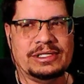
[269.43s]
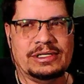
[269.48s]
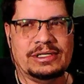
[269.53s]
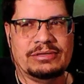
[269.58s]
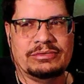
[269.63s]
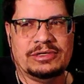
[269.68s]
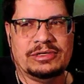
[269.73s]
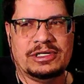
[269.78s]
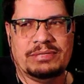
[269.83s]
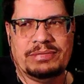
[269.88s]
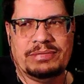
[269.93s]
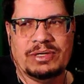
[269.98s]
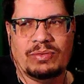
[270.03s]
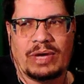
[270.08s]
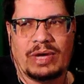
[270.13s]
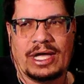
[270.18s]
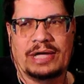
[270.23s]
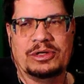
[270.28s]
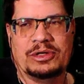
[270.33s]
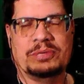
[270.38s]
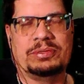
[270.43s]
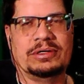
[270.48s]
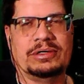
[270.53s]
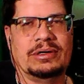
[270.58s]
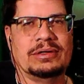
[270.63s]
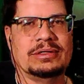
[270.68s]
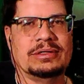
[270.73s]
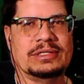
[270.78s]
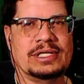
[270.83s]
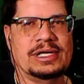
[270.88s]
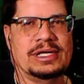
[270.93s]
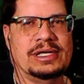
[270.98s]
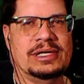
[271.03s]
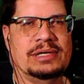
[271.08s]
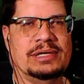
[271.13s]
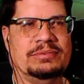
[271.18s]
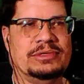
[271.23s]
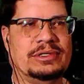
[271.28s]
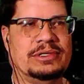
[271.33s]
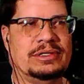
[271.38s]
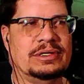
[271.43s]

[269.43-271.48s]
You don't need to be wide open all the time.